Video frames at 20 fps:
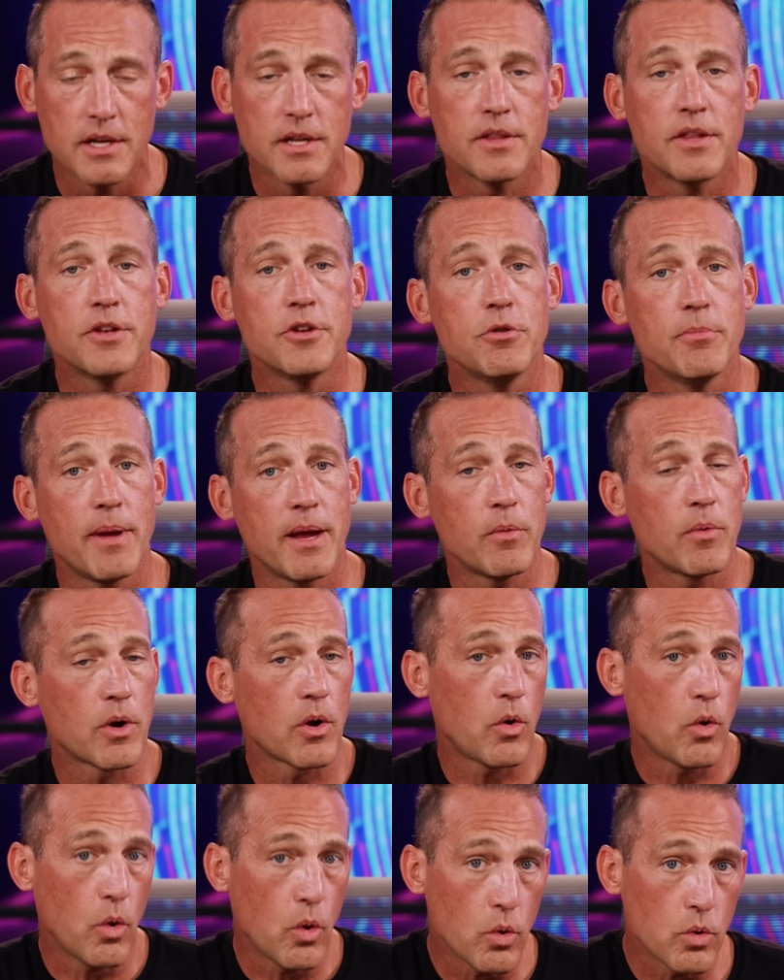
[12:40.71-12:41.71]
then you may
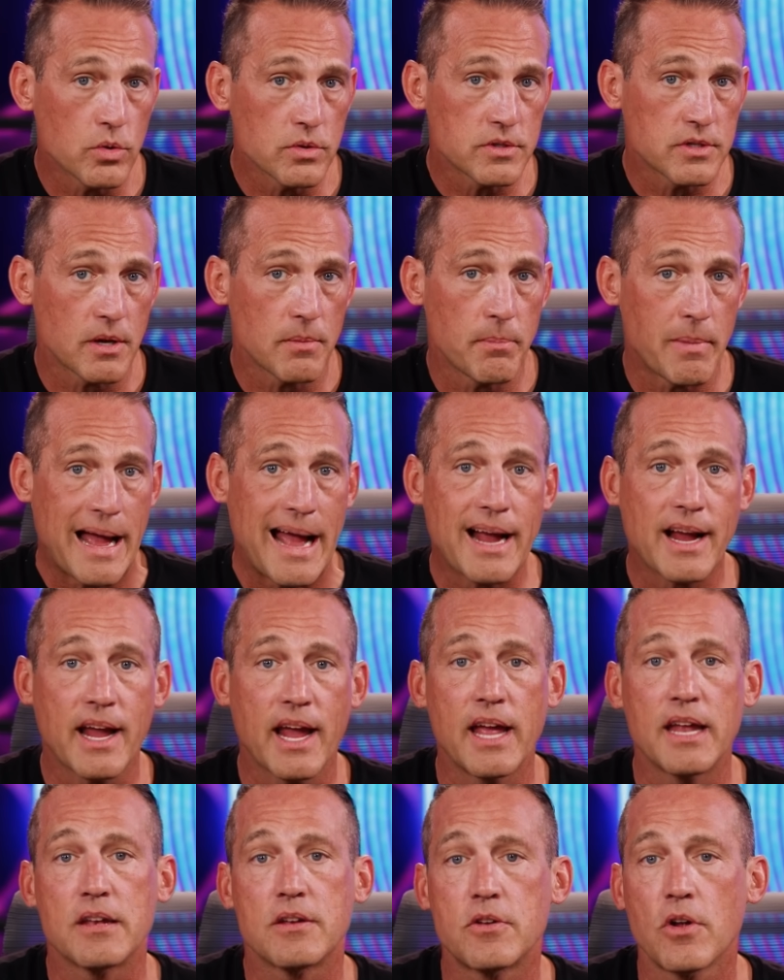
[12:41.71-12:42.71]
wanna hold some back
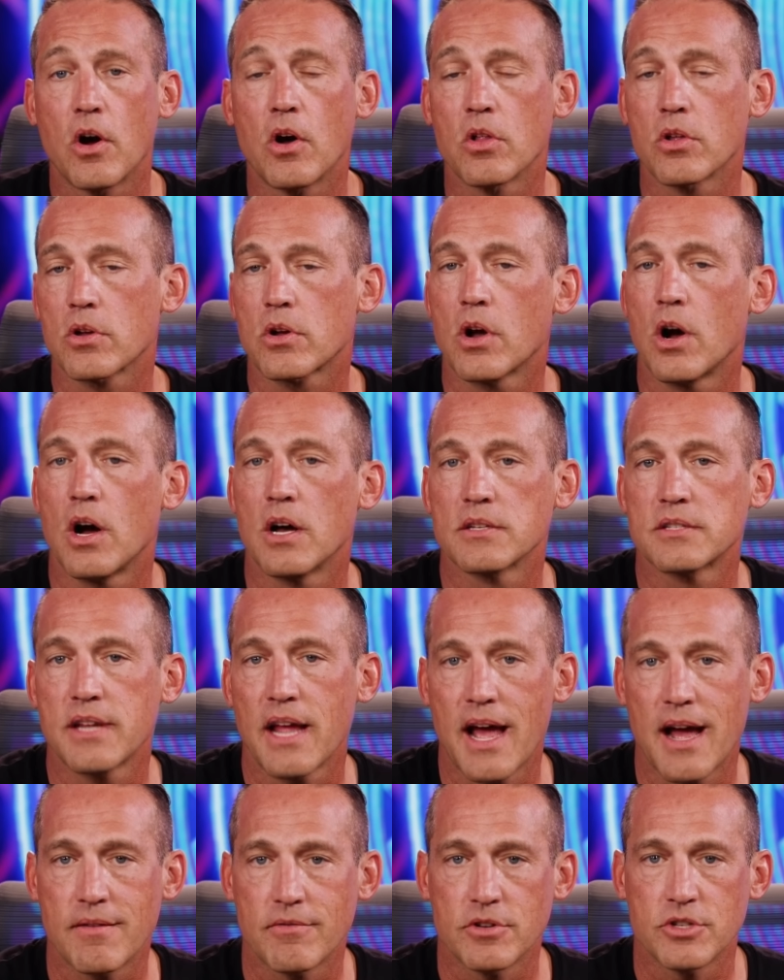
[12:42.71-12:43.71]
and dollar cost
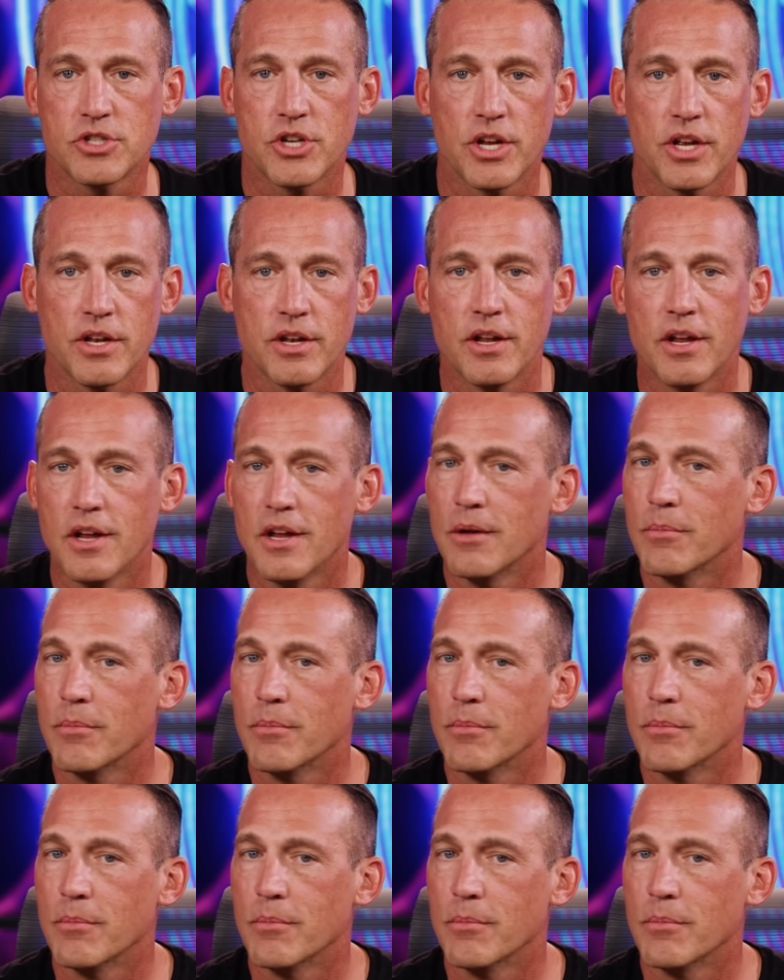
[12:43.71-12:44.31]
average in.